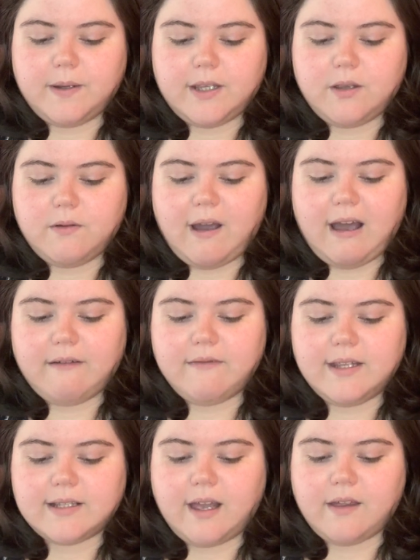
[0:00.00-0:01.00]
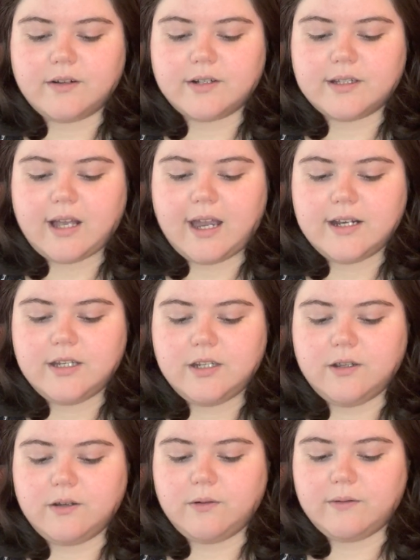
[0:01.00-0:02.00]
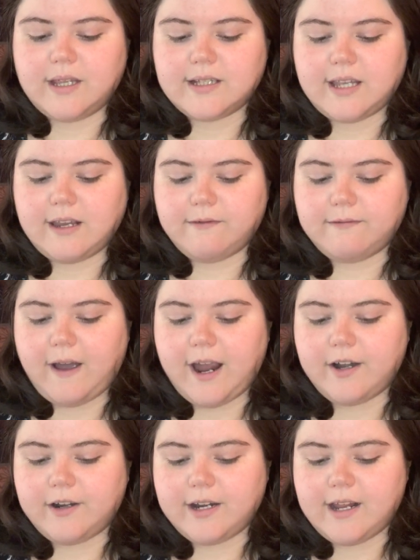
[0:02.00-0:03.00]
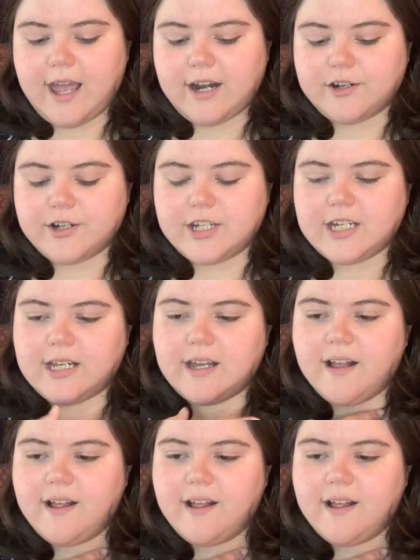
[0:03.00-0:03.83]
but you have this other side to you that's like fiery energy.